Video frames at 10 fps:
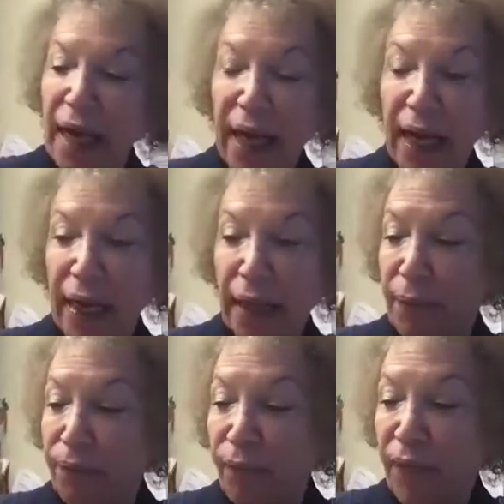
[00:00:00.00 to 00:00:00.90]
And
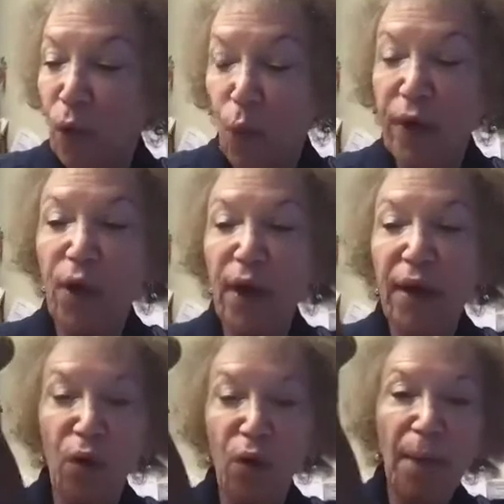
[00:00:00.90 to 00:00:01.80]
when you have
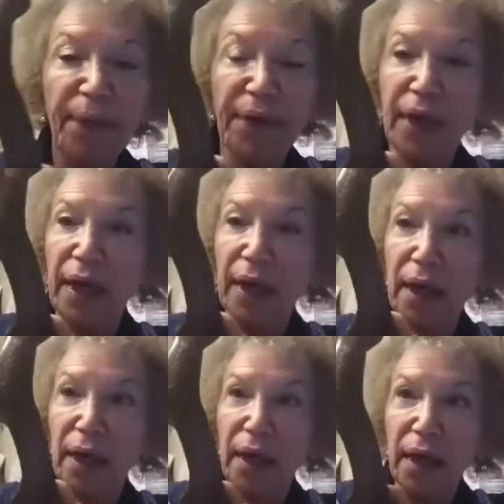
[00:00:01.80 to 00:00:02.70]
neuropathy,
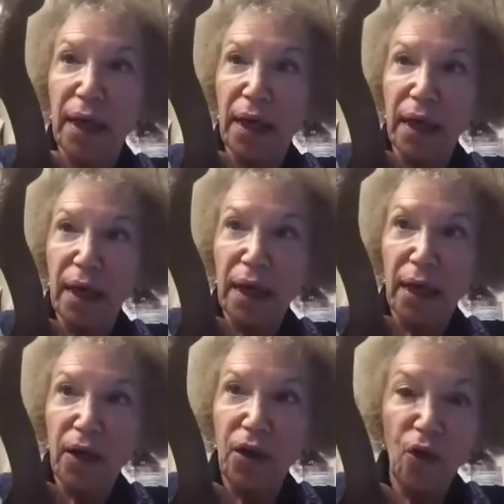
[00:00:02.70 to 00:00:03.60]

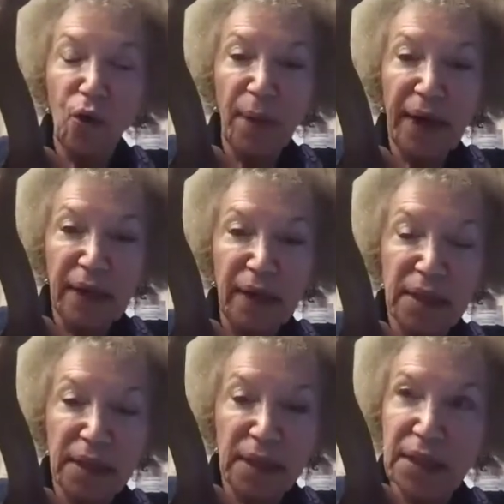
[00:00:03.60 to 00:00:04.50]
you
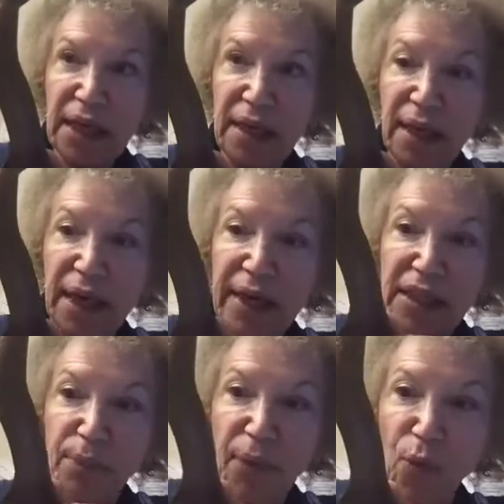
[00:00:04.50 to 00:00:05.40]
might see
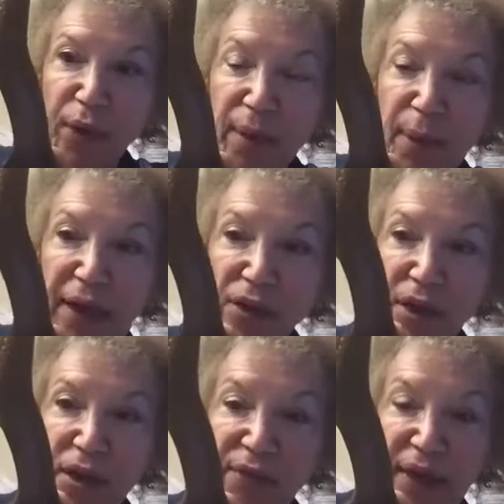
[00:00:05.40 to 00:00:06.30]
this, but what the
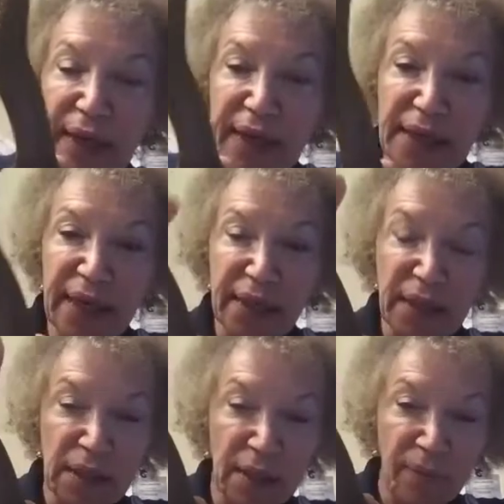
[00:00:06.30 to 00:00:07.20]
patient is feeling is
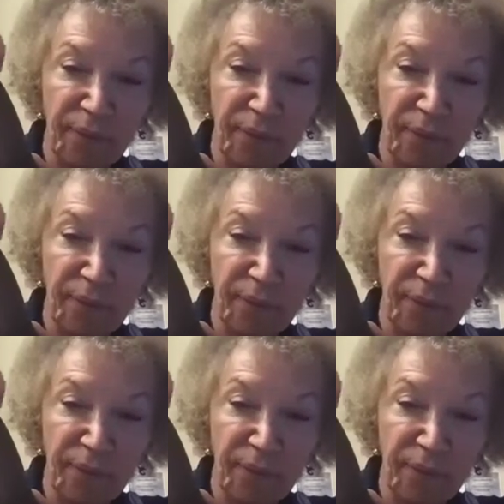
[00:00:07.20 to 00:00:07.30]
this